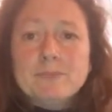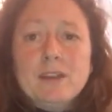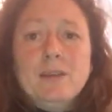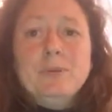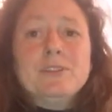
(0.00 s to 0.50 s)

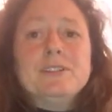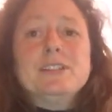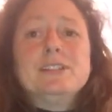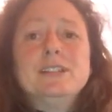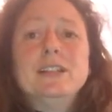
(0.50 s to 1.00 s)

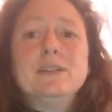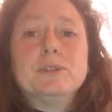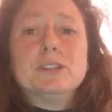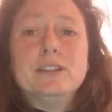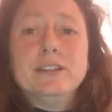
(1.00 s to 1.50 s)
hypothesis in
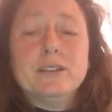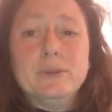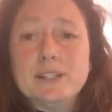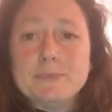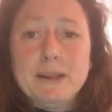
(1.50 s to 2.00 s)
language learning that
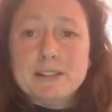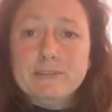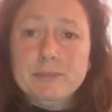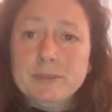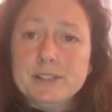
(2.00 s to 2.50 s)
we expect
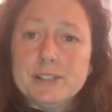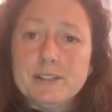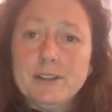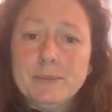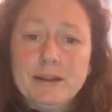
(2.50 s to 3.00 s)
everybody to
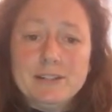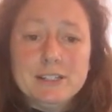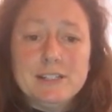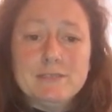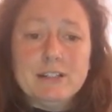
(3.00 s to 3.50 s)
know about.
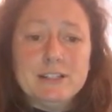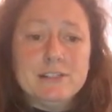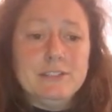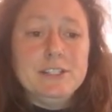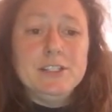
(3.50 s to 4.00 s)
It is a
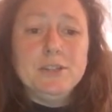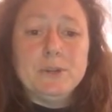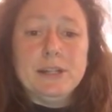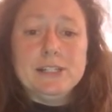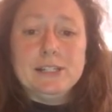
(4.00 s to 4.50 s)
relatively
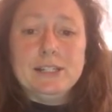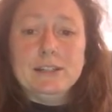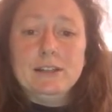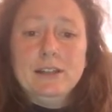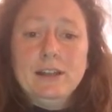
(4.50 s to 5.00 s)
new
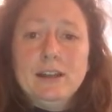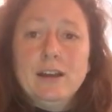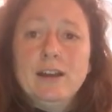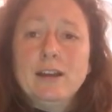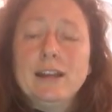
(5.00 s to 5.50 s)
idea,
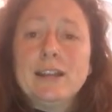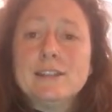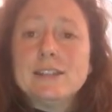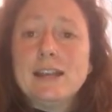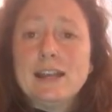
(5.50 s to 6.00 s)
and
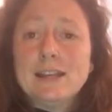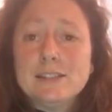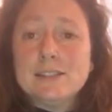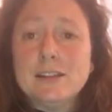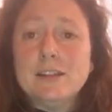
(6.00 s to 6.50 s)

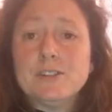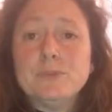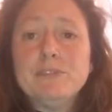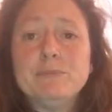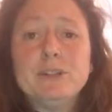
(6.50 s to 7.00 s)
as such
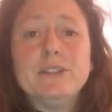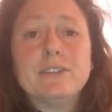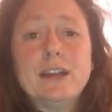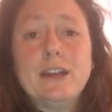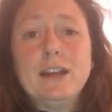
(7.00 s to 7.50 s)
we've put it
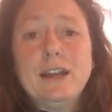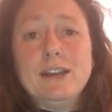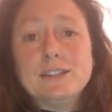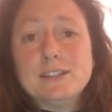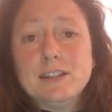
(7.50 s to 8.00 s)
there
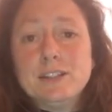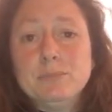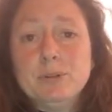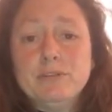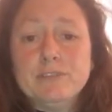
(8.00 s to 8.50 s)
as a
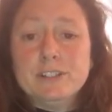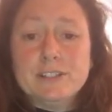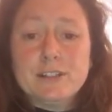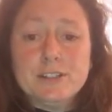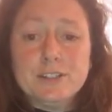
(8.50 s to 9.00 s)
starting point for
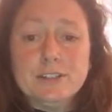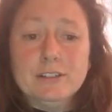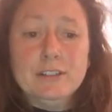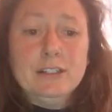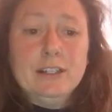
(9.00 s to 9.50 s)
discussion.